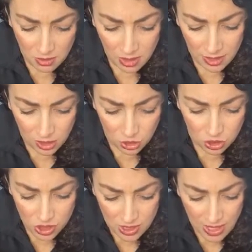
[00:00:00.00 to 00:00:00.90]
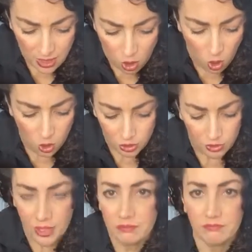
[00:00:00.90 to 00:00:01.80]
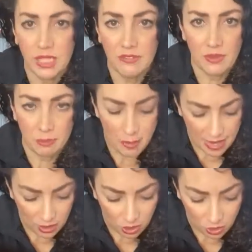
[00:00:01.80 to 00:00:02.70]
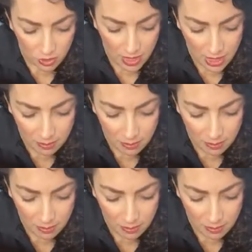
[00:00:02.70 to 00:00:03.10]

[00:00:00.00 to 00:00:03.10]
and it'll just get colder and even better, okay?